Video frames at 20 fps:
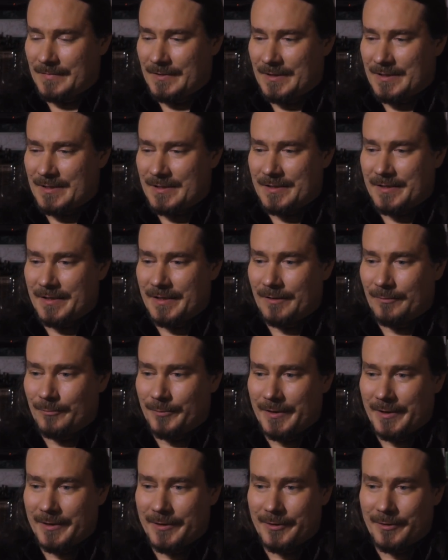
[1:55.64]
it's still
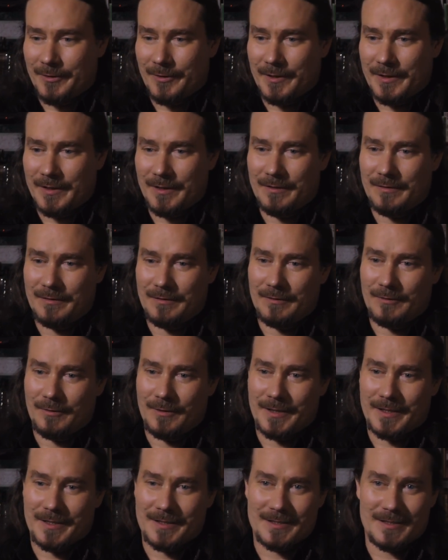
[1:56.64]
really early.
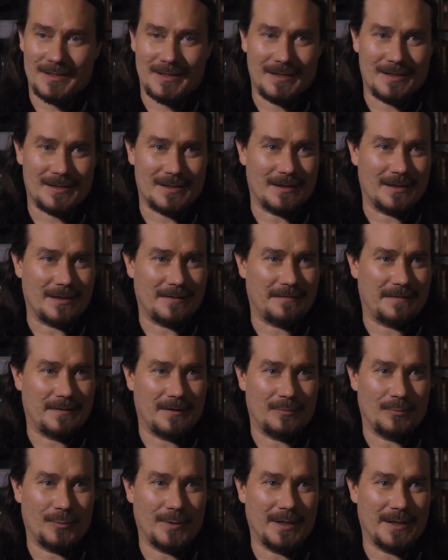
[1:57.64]
All I can say is that I
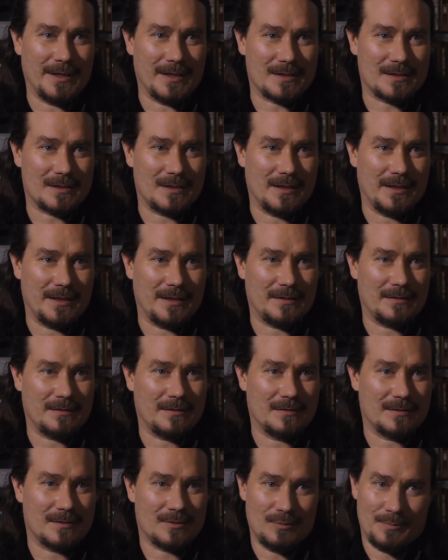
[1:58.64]
feel really excited,
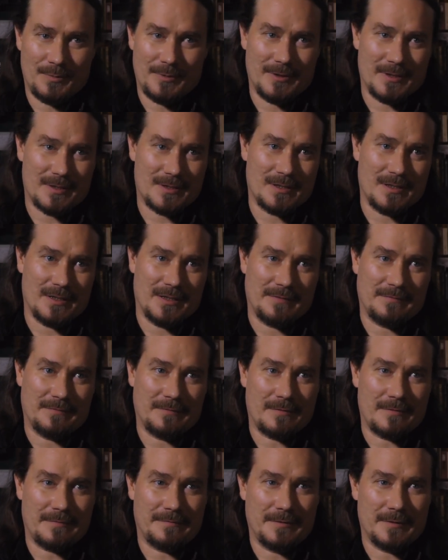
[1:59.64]
super excited
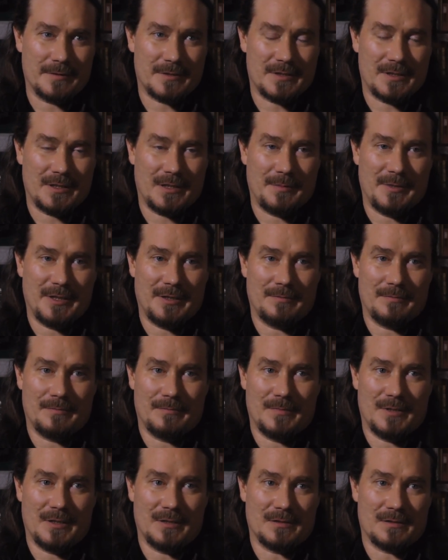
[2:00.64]
for the first time in
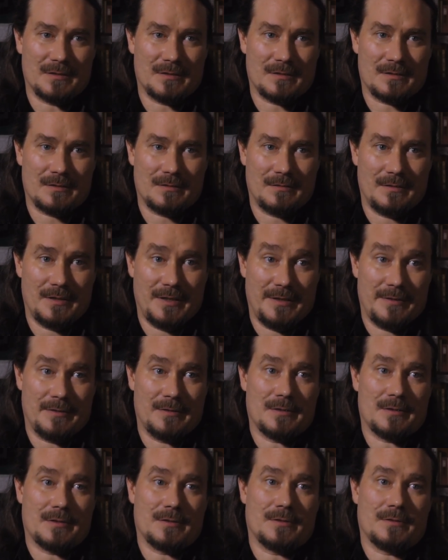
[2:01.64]
months,
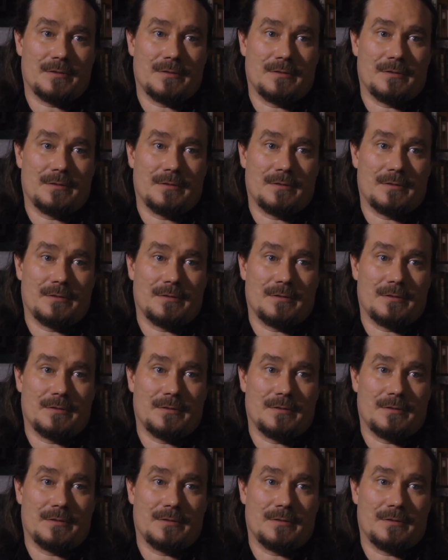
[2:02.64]
years.